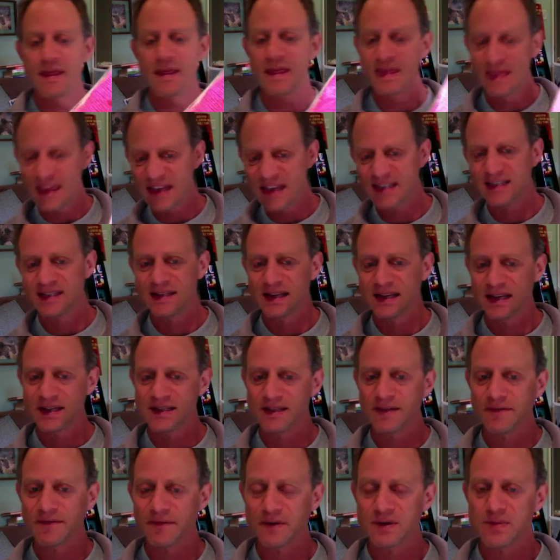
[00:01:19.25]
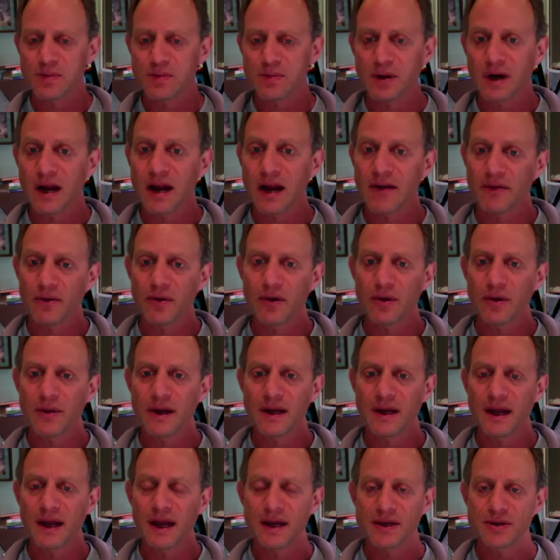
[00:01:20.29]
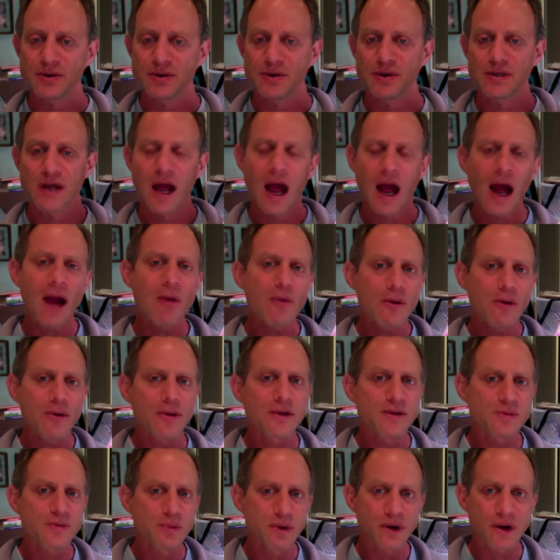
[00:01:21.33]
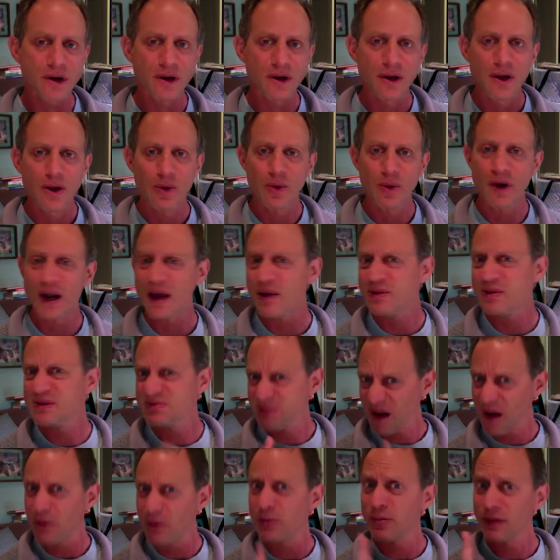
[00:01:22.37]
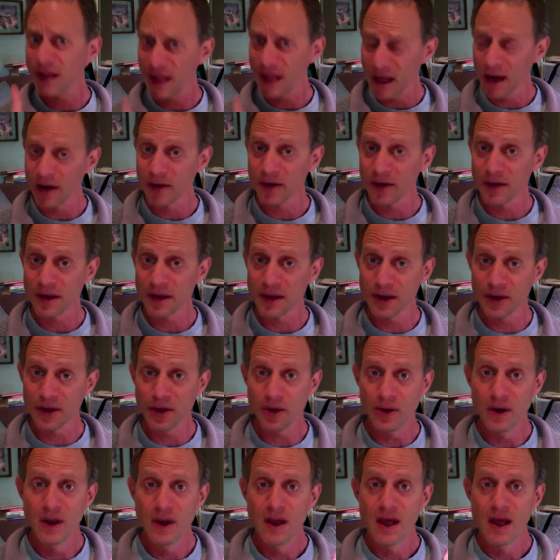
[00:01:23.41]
This is the first book I wrote about dinosaurs. I wrote this book when I was probably younger than you.